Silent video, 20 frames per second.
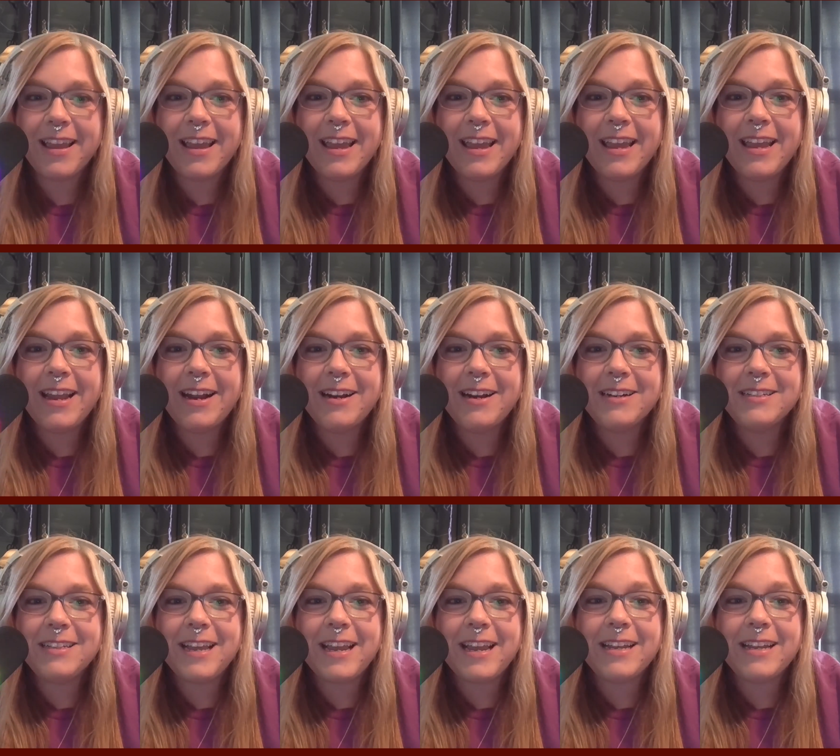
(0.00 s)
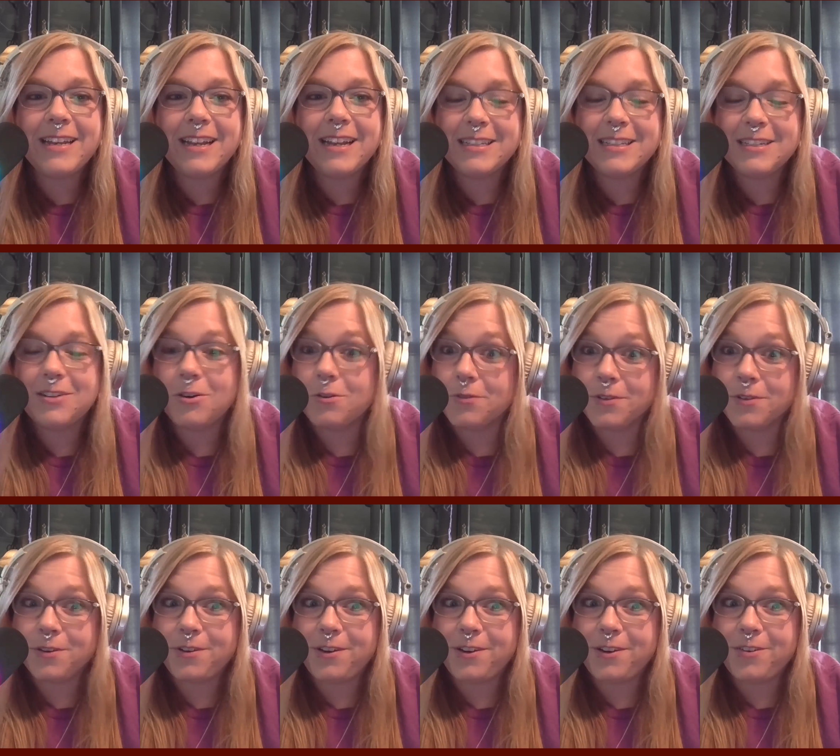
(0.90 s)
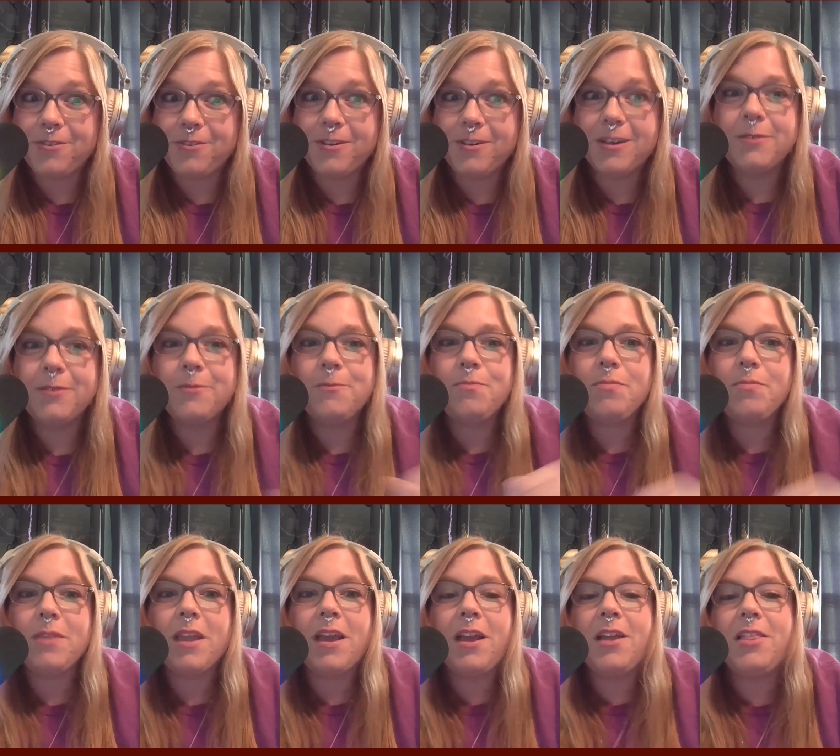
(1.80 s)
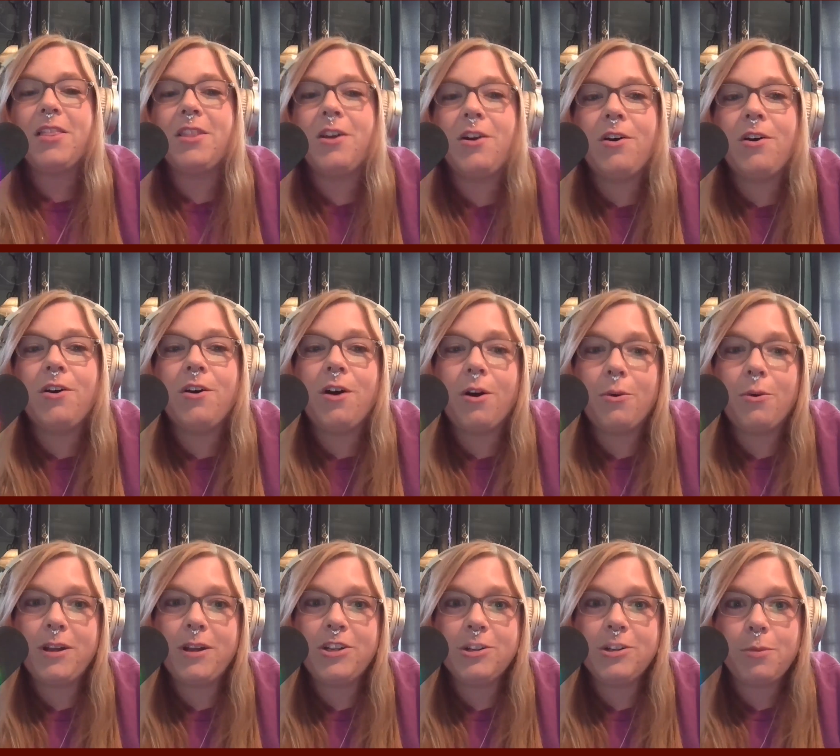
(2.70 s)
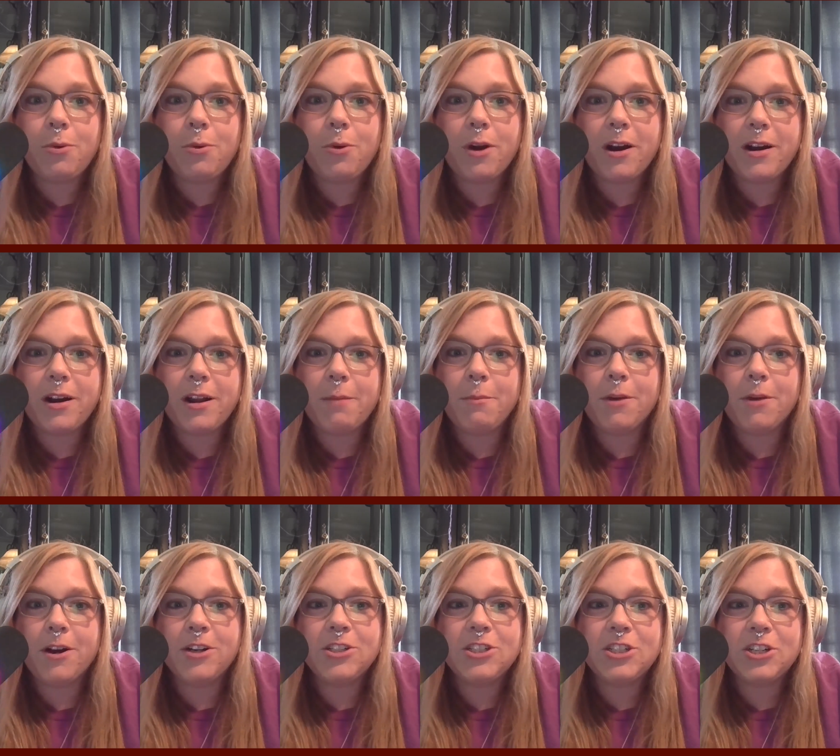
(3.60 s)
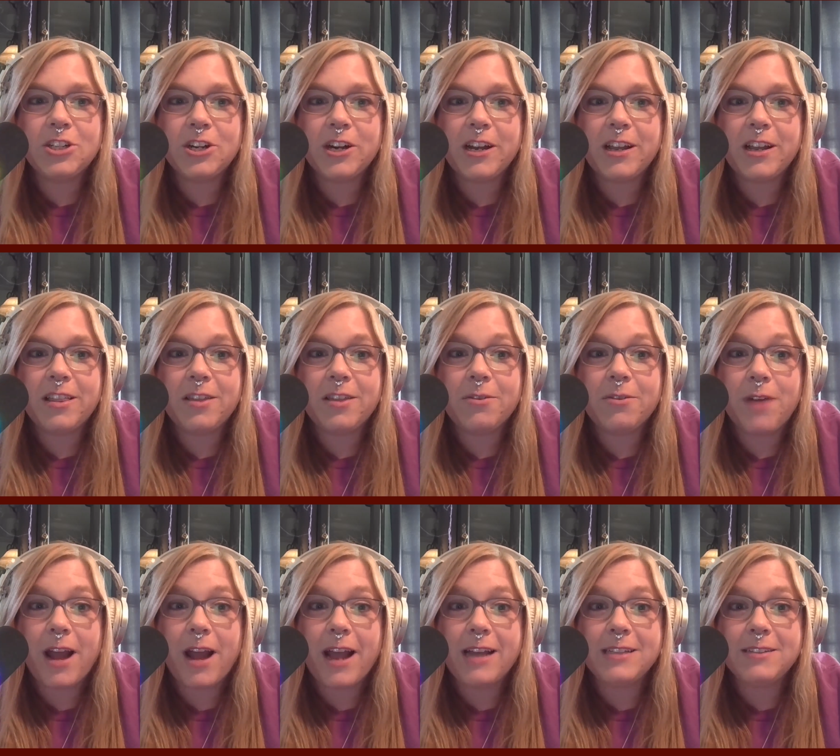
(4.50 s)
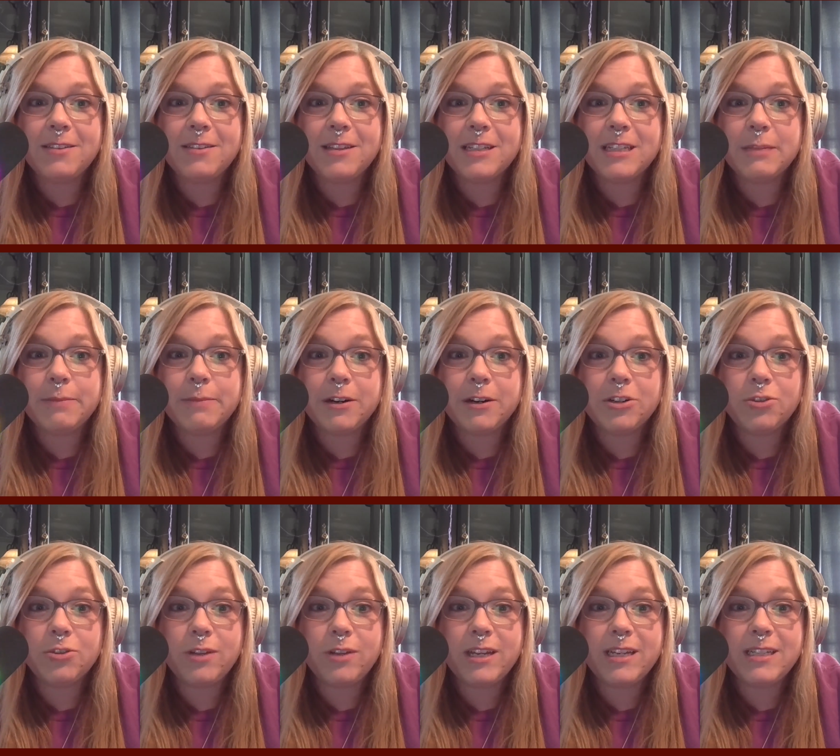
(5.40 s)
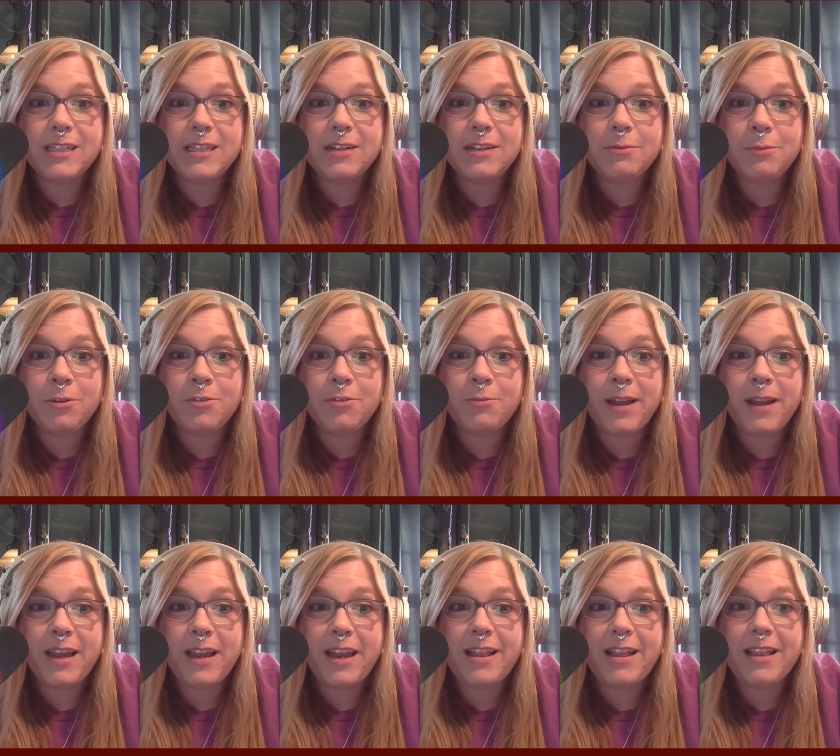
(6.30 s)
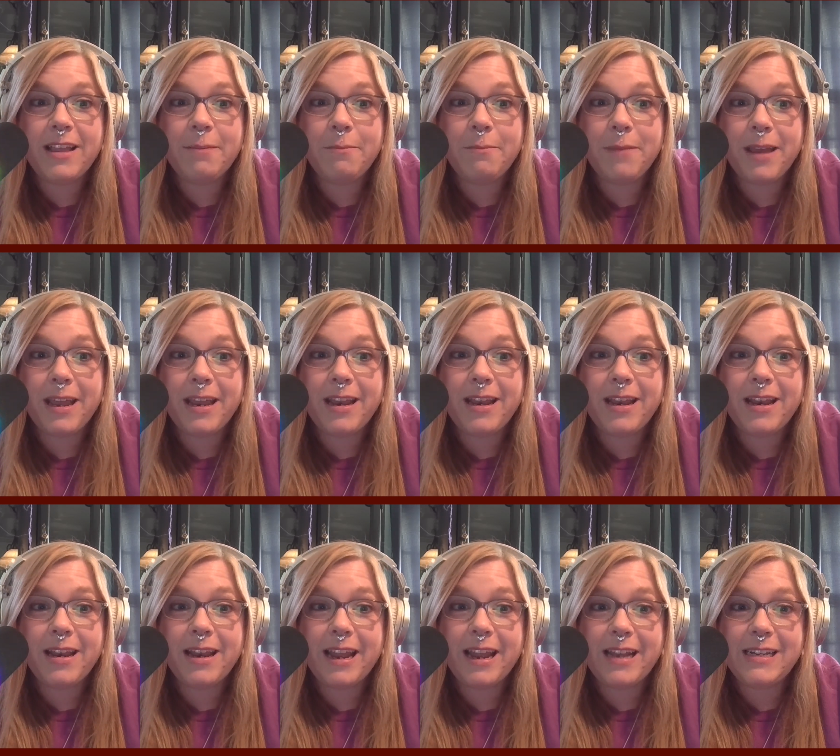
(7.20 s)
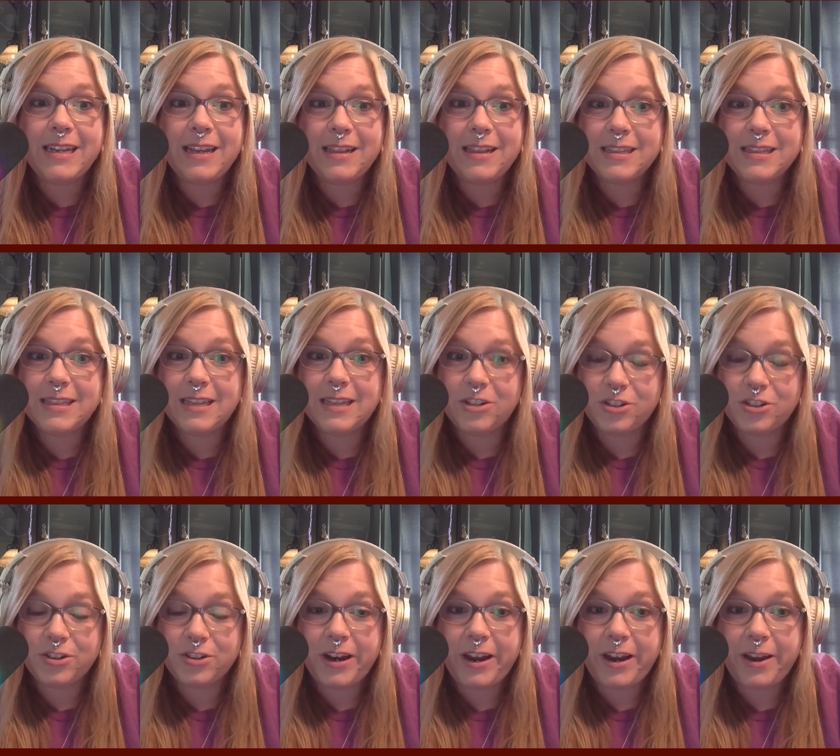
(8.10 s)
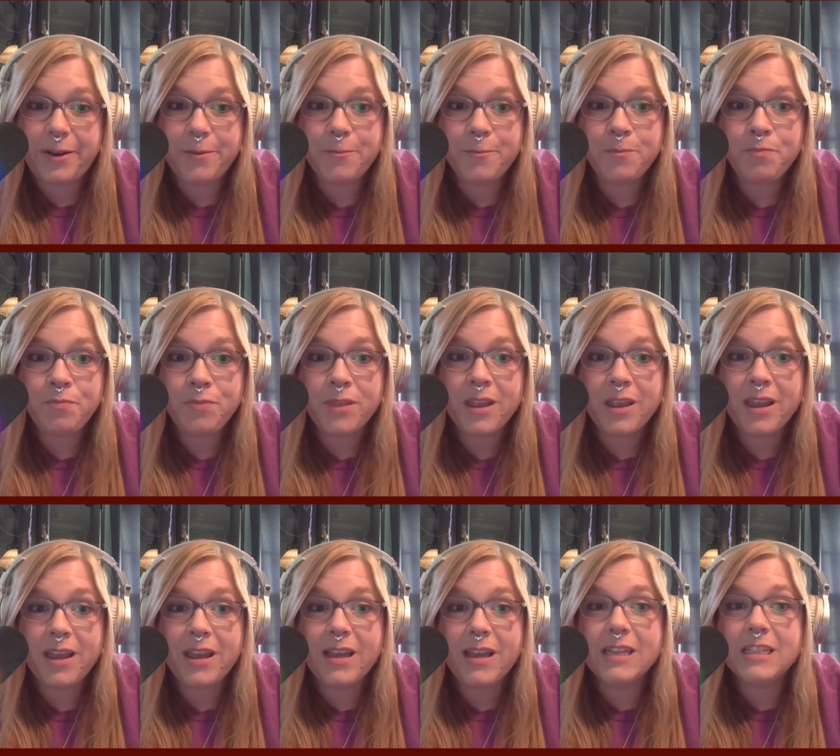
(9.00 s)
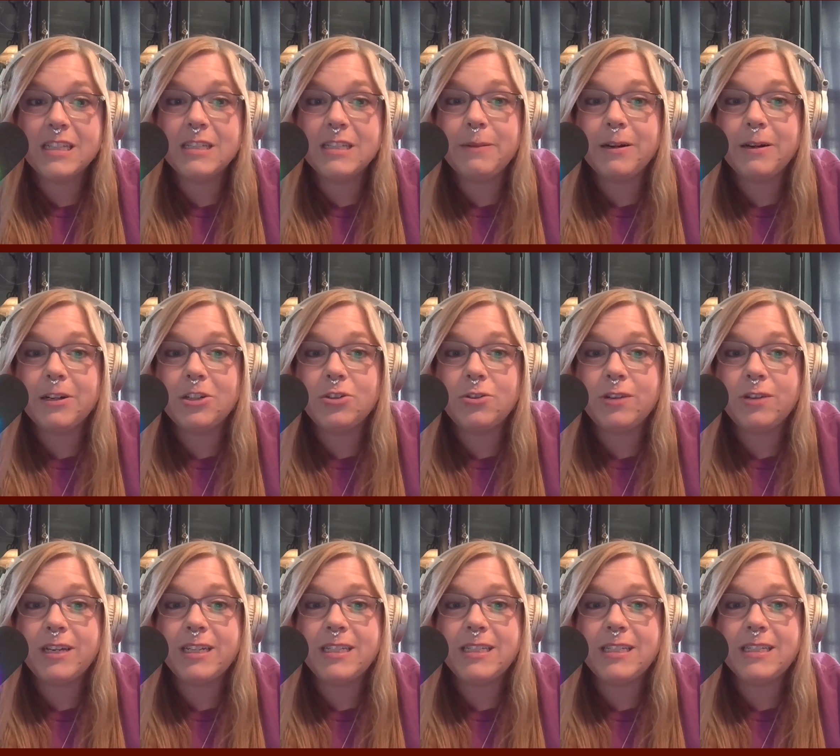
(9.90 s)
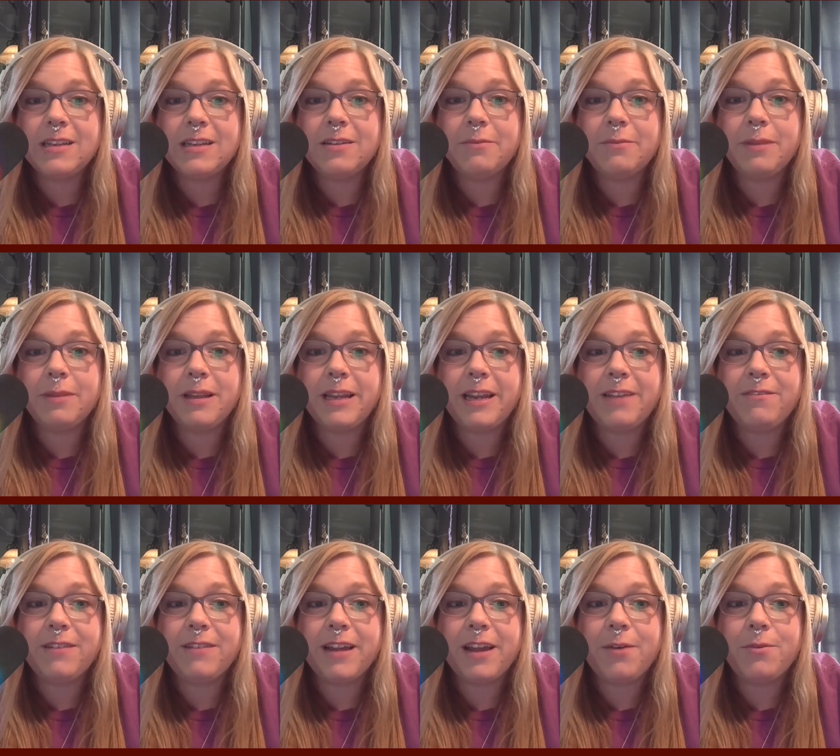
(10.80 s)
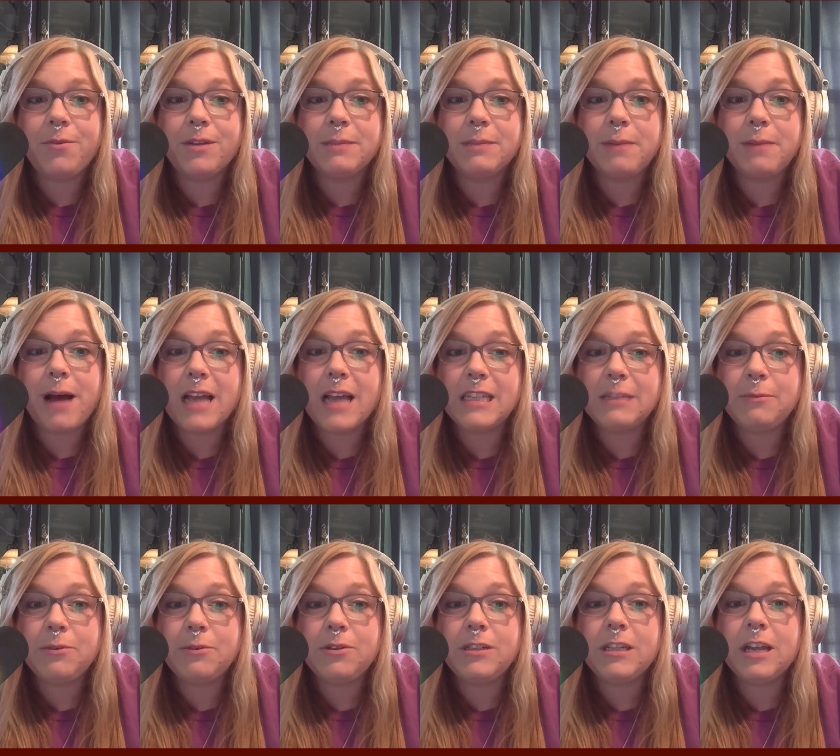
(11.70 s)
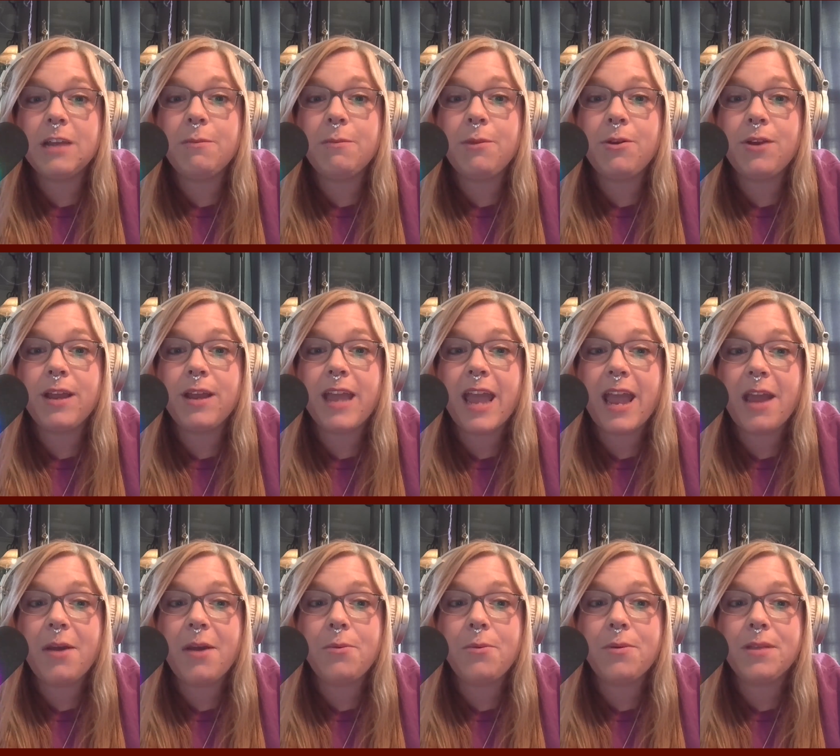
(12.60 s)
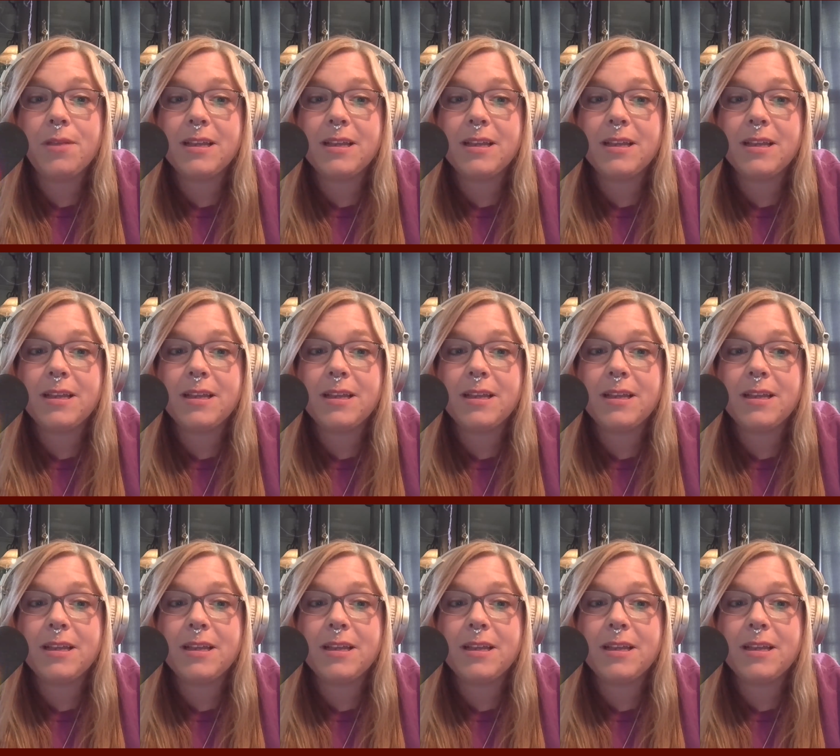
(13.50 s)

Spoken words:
Here's a condensed overview. The Ouija board emerged during the rise of the spiritualist movement in the mid-19th century. Spiritualists believed it was possible to communicate with the